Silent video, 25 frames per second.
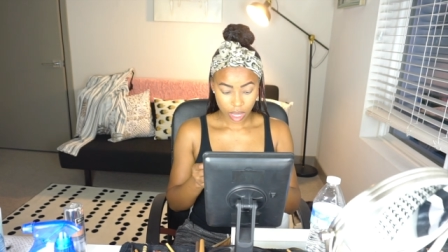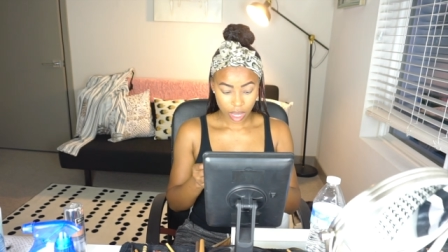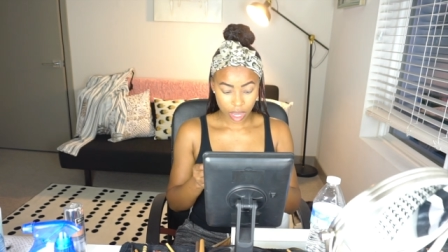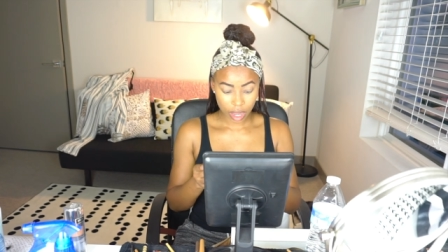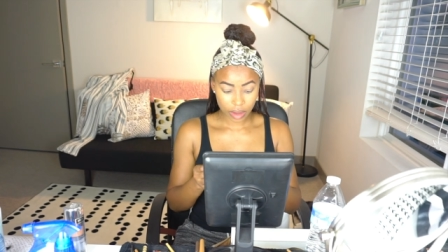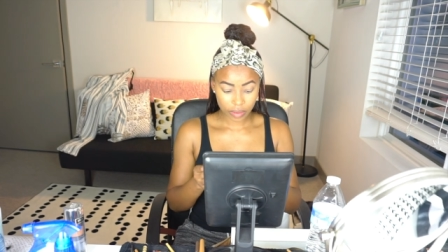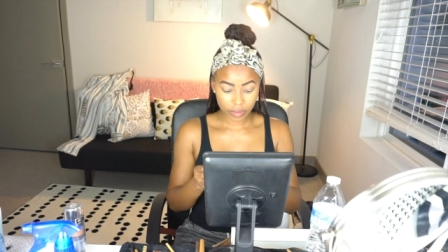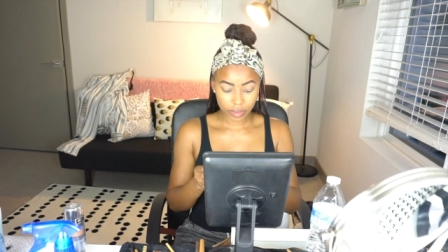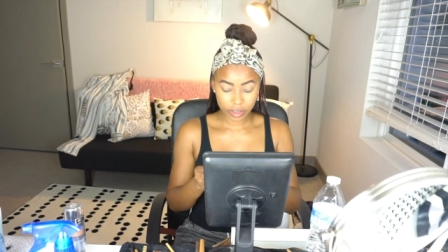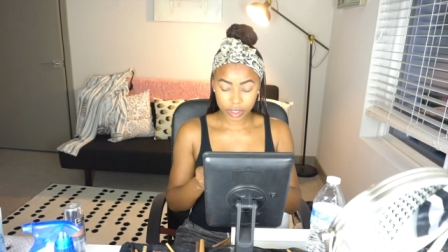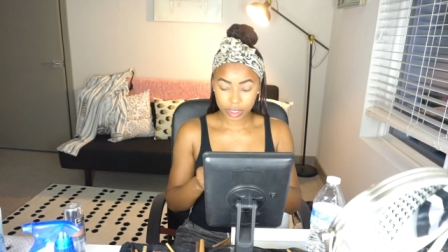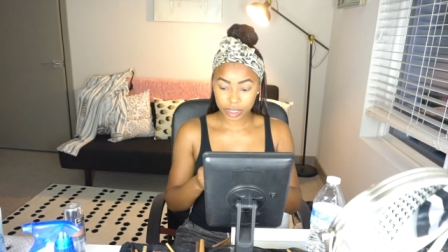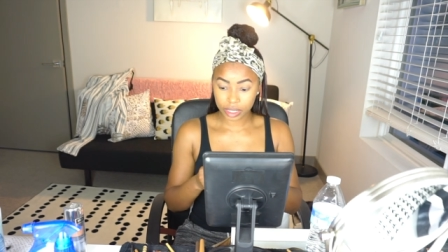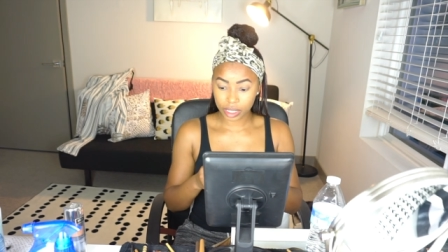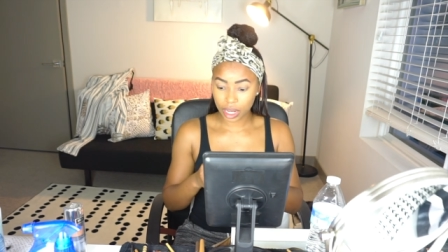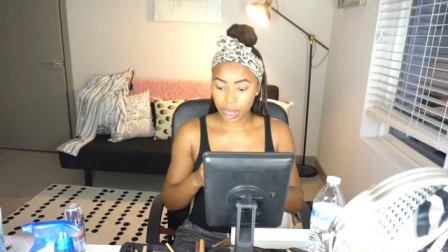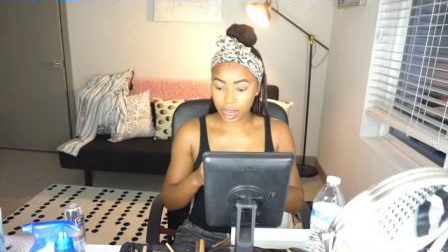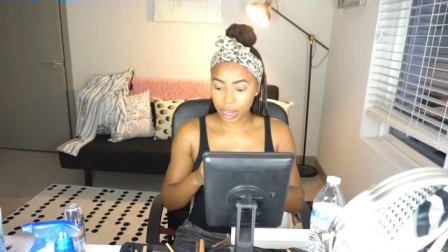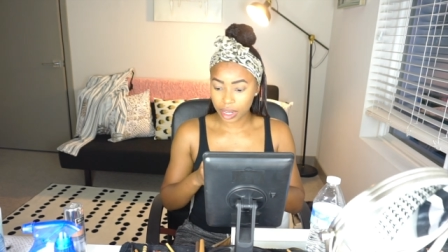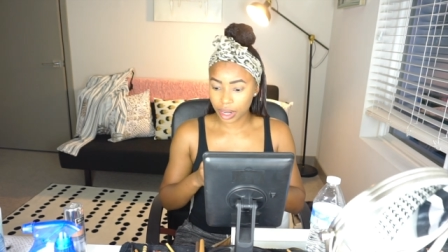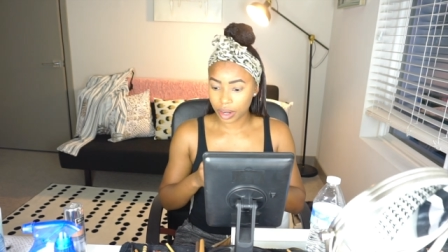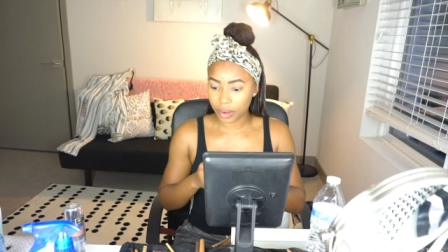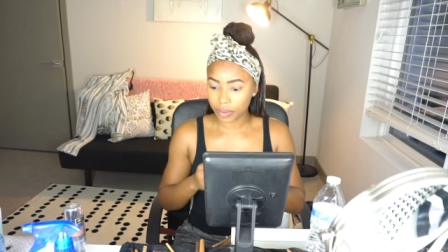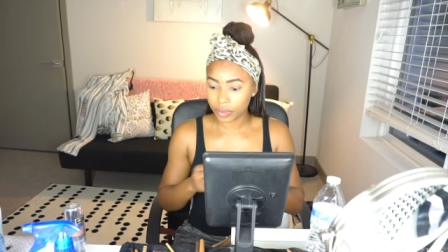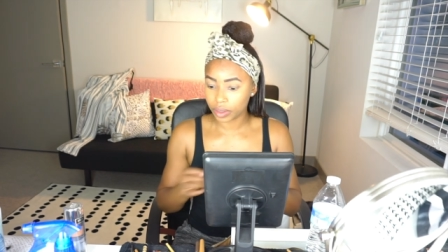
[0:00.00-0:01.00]
every
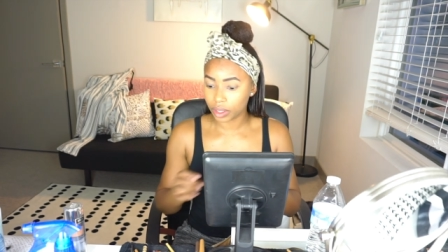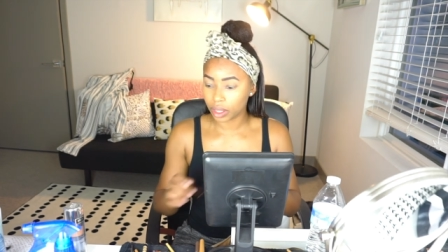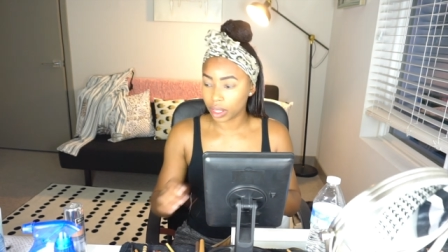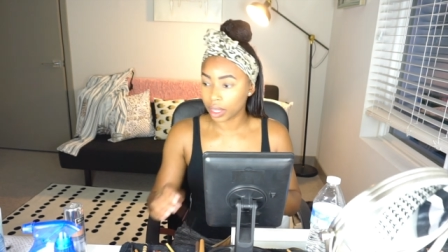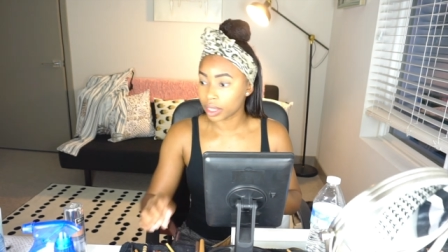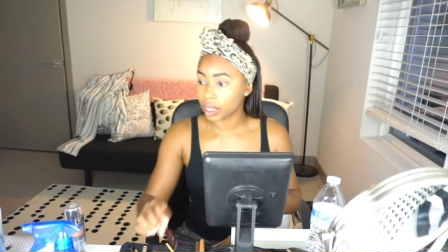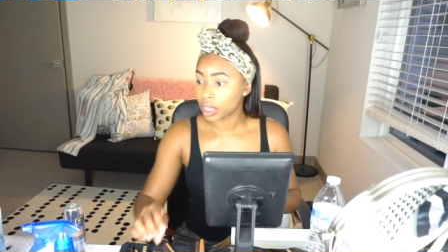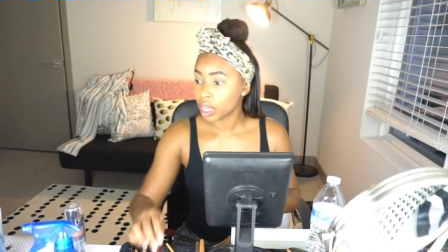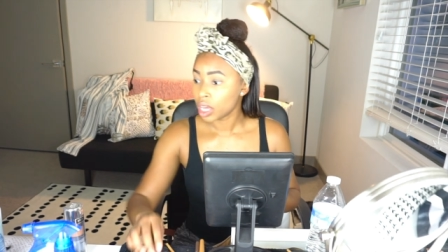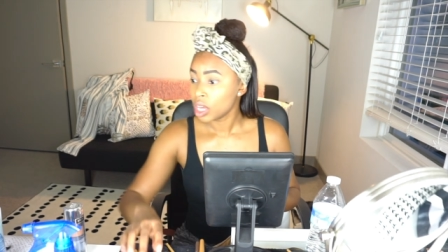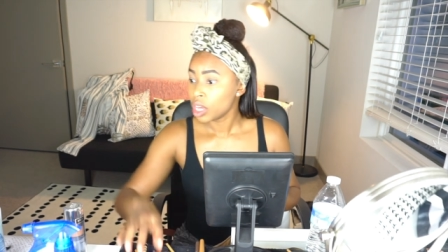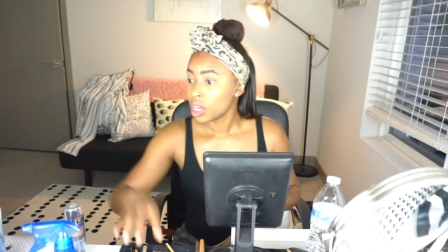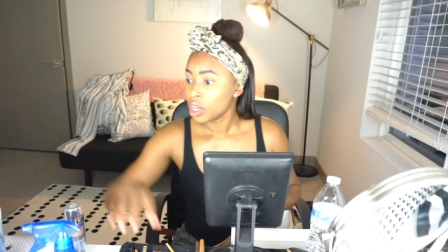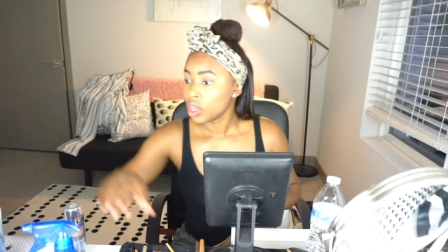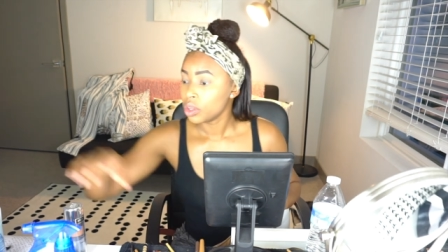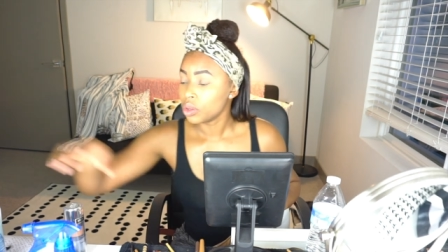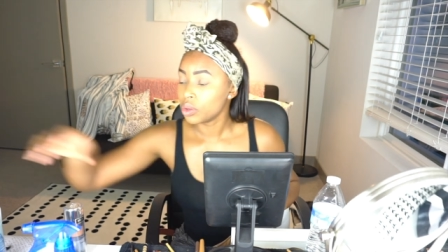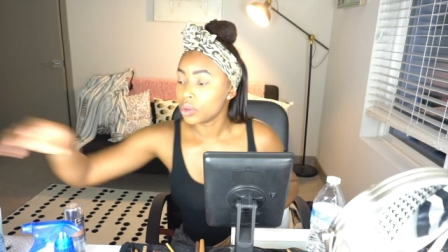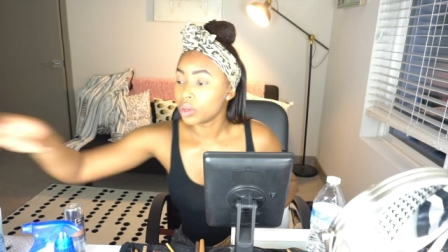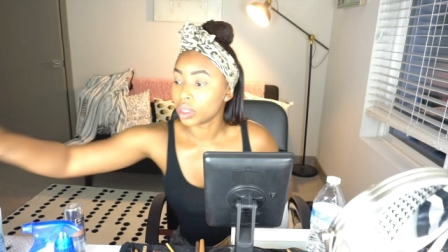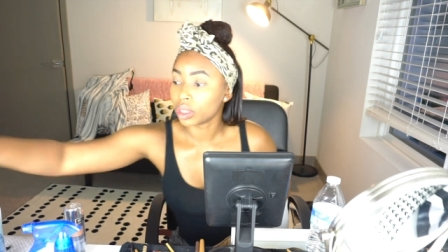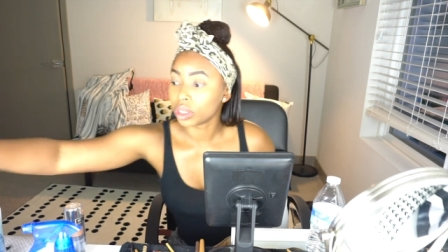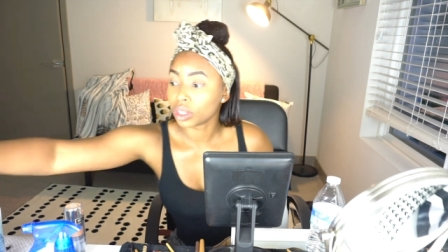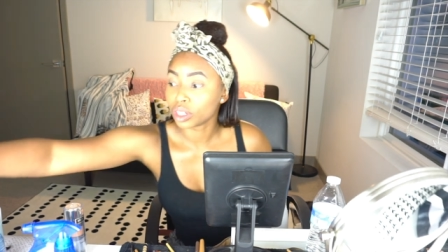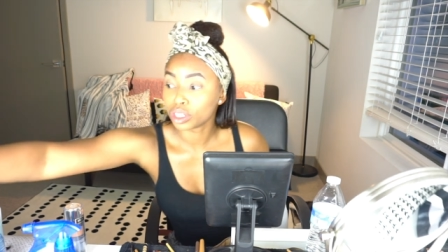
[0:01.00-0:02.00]
sign, I feel like
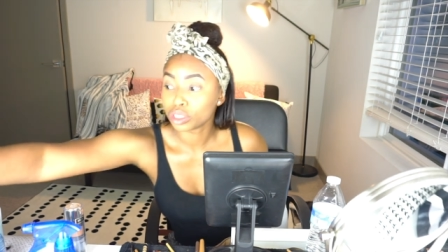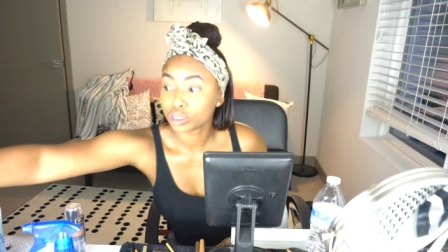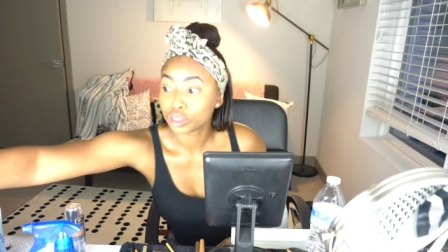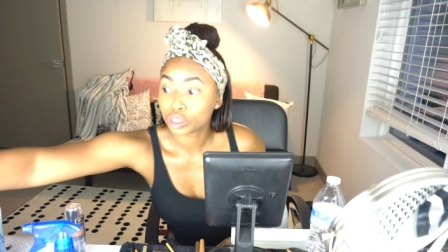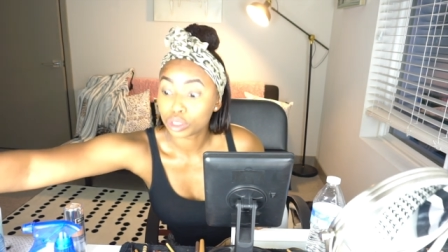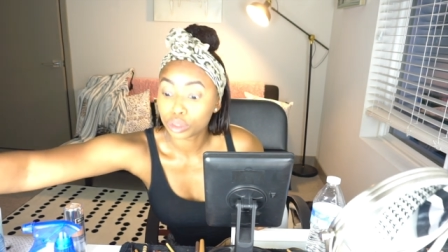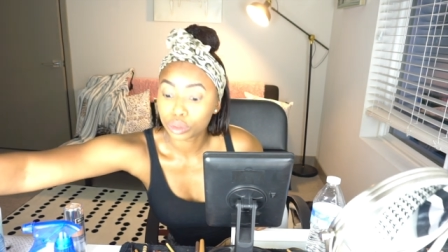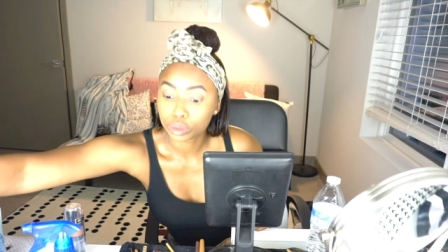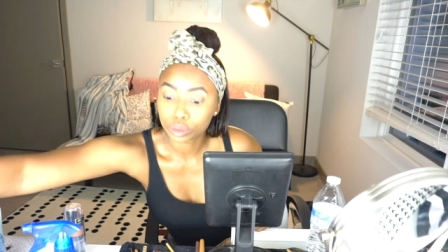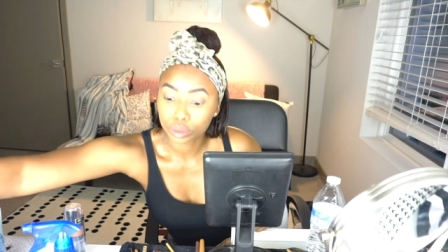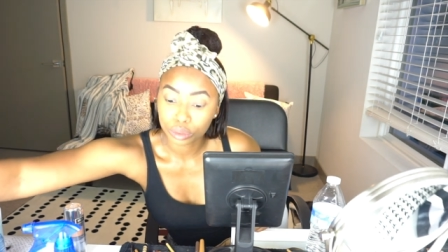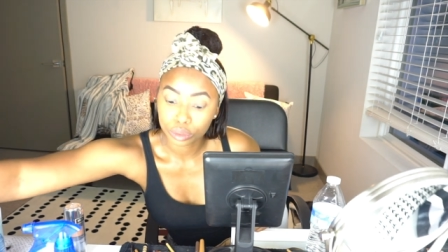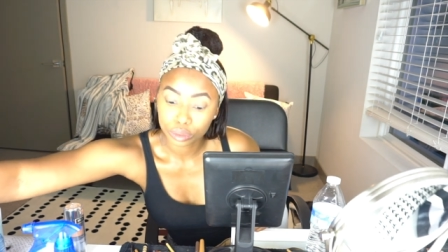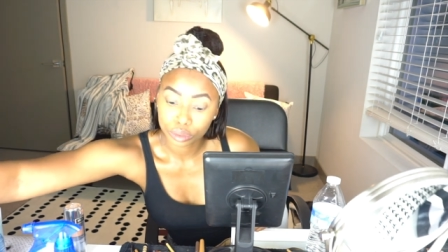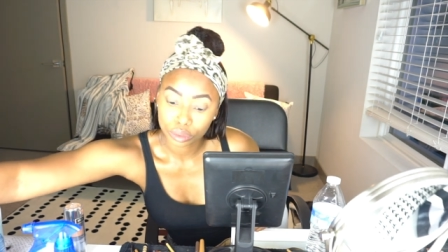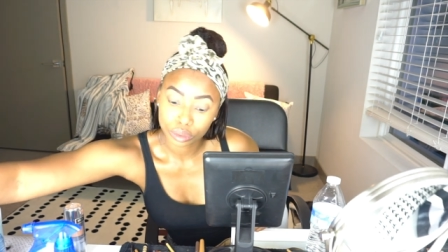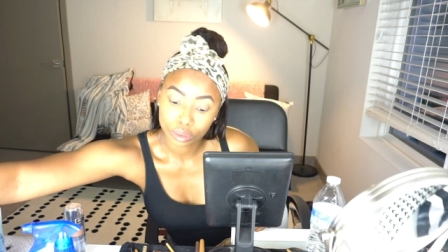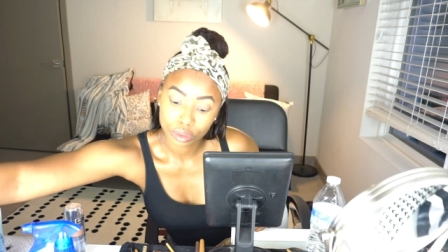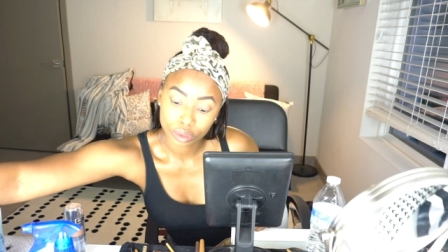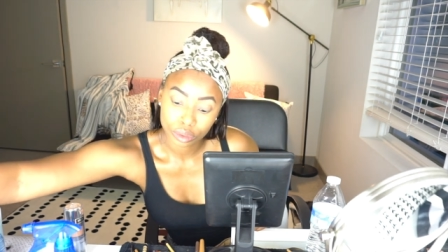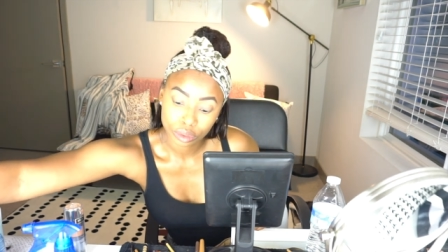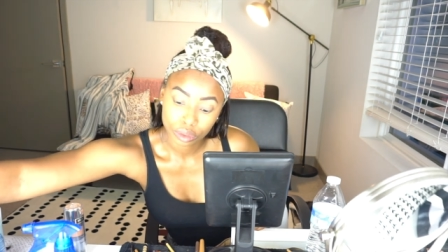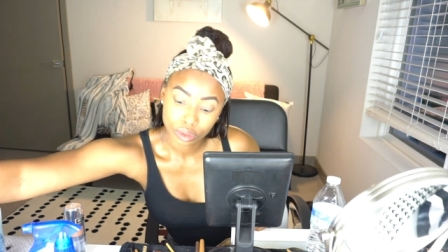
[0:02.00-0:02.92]
you can learn to